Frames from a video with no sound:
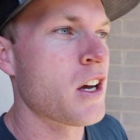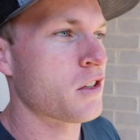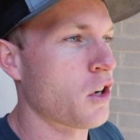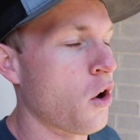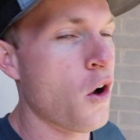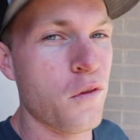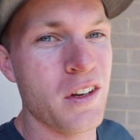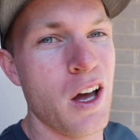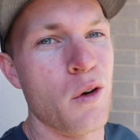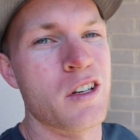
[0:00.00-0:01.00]
So
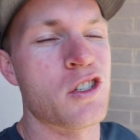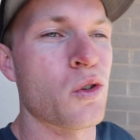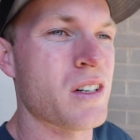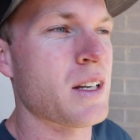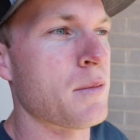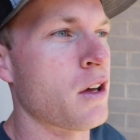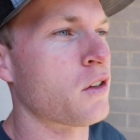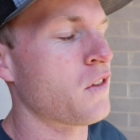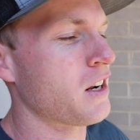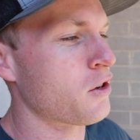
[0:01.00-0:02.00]
hopefully y'all enjoy some of those
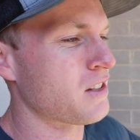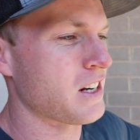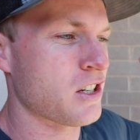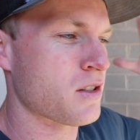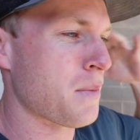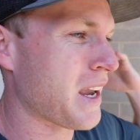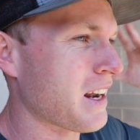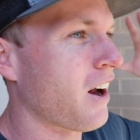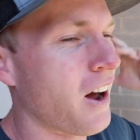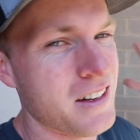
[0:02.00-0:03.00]
videos, and he's just
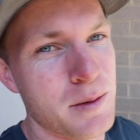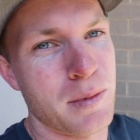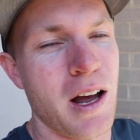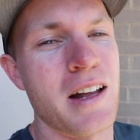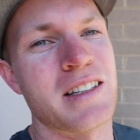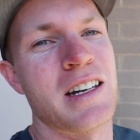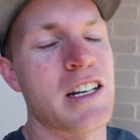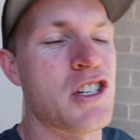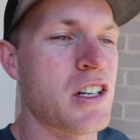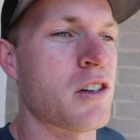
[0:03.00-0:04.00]
making awesome content
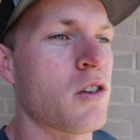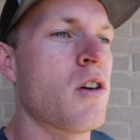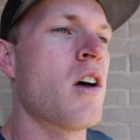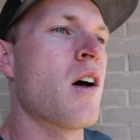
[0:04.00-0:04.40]
in general.